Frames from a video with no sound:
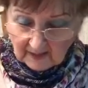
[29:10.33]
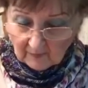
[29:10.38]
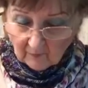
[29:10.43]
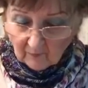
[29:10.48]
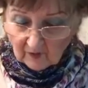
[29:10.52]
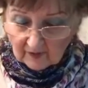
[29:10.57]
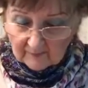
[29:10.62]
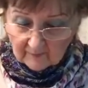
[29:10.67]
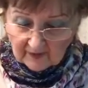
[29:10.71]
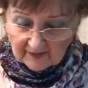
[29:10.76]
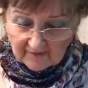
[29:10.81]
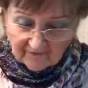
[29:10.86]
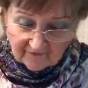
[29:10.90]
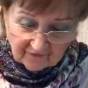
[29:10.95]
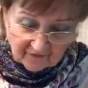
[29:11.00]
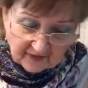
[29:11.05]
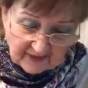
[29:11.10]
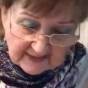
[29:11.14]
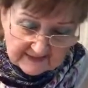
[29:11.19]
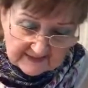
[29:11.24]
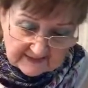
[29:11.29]
And when we
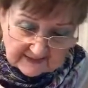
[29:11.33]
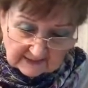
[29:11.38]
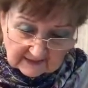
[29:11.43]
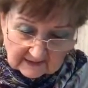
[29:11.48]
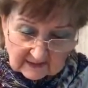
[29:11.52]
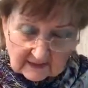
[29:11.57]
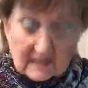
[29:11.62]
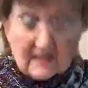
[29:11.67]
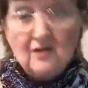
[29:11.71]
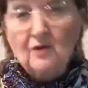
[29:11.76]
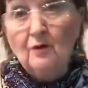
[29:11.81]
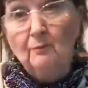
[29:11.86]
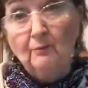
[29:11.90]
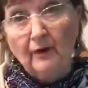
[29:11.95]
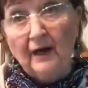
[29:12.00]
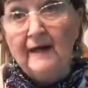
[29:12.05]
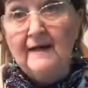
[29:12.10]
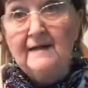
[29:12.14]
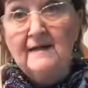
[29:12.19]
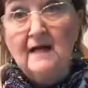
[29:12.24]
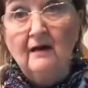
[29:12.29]
freeze it, this will
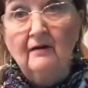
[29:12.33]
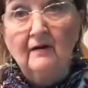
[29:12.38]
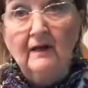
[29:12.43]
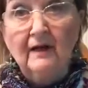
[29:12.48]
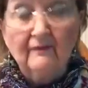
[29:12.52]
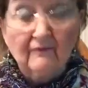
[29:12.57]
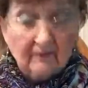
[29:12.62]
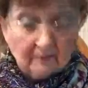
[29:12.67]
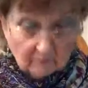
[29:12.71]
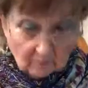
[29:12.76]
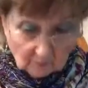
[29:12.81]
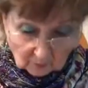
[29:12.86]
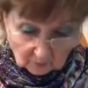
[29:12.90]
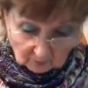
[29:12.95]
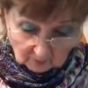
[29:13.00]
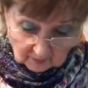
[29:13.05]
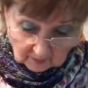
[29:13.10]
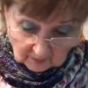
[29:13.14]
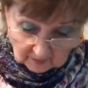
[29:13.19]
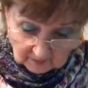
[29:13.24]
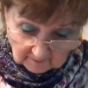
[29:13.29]
break down even
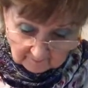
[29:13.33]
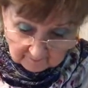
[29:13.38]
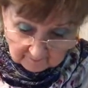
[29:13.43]
more.